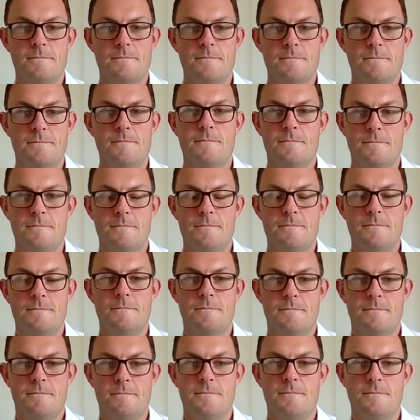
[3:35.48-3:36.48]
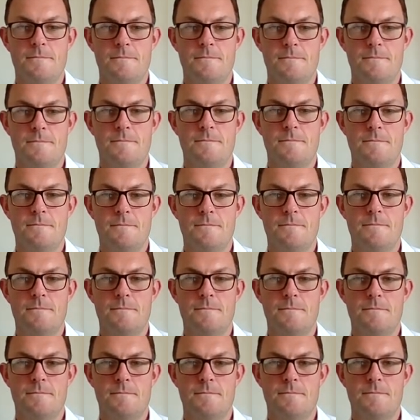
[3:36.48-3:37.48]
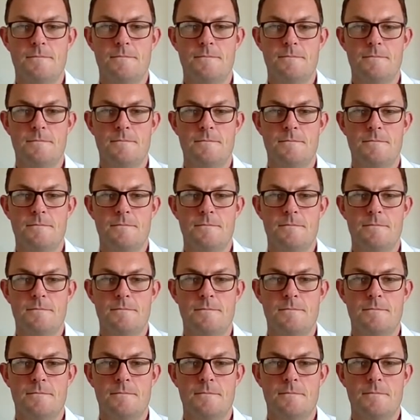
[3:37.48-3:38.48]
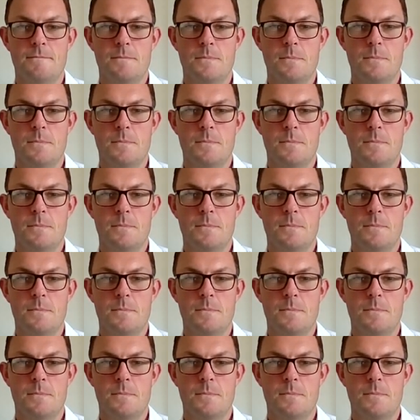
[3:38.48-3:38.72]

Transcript: This person isn't speaking.